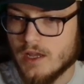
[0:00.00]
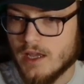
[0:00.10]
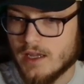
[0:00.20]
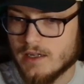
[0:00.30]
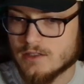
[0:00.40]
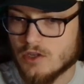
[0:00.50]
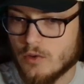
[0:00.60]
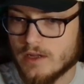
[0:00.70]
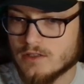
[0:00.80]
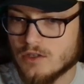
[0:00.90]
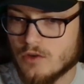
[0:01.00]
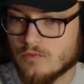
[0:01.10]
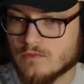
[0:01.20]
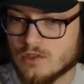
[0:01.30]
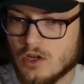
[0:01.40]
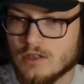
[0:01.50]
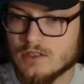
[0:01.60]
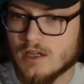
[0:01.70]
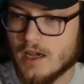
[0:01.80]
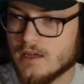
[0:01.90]
and it's going to start to
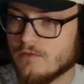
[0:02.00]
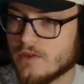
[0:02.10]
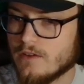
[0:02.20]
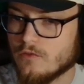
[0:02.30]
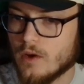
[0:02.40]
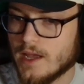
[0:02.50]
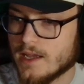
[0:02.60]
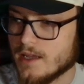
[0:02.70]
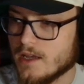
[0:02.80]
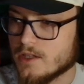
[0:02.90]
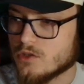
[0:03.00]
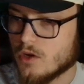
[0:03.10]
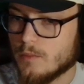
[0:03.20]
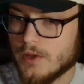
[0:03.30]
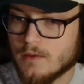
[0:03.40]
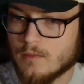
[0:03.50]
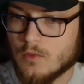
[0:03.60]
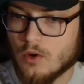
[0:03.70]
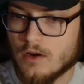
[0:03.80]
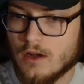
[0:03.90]
kind of give way to a bit
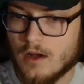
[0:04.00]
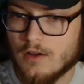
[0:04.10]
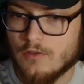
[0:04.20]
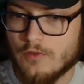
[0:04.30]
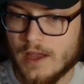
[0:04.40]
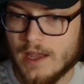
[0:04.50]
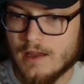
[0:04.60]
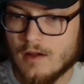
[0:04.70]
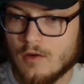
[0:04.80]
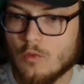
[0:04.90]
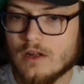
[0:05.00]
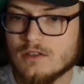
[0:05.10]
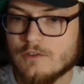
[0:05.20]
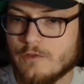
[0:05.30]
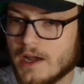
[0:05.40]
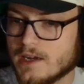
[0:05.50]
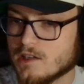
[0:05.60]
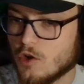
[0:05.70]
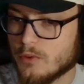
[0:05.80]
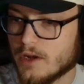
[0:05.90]
more of a well-defined
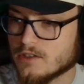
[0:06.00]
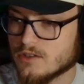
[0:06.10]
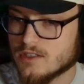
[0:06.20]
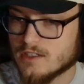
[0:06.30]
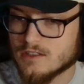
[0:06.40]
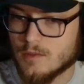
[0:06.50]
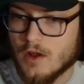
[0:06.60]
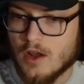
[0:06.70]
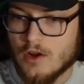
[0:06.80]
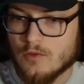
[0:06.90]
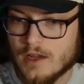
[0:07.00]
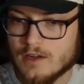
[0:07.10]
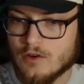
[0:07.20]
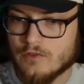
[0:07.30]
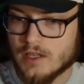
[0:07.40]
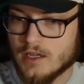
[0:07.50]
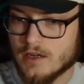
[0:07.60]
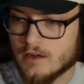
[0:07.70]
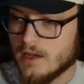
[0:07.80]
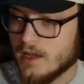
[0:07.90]
low pressure system right over
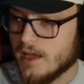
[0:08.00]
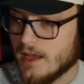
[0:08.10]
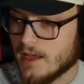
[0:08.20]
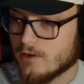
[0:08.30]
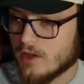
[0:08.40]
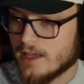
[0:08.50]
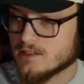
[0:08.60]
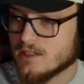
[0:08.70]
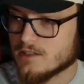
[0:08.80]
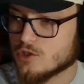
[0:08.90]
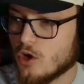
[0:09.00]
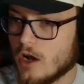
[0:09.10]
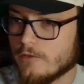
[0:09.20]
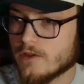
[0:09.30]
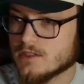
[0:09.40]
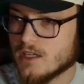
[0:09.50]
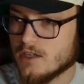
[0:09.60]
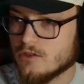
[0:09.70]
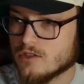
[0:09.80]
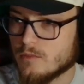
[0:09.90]
here. And as this trough
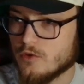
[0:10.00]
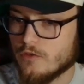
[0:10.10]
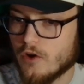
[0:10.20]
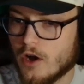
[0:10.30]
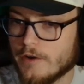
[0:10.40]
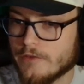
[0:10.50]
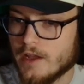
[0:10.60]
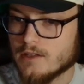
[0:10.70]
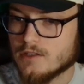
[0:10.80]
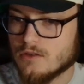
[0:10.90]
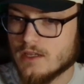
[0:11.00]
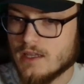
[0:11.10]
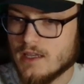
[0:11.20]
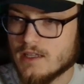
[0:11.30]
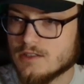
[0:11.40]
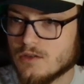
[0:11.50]
continues to move off to the east, you